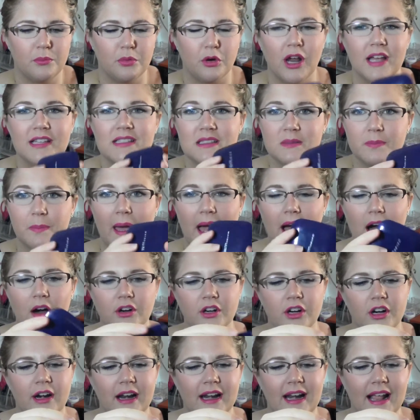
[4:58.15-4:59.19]
pressed
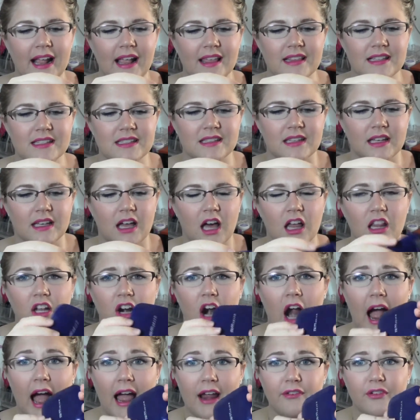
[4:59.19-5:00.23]
powder and I got this in the color
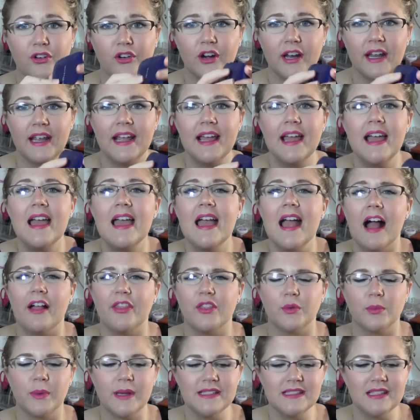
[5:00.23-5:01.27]
Ivory. And
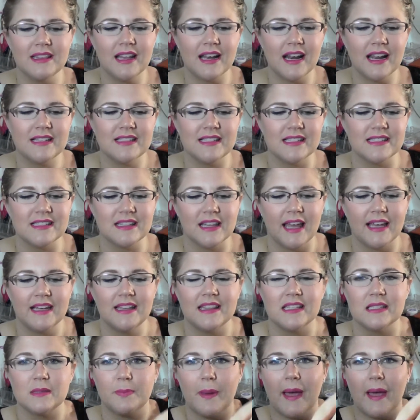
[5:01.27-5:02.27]
the reason that I disliked this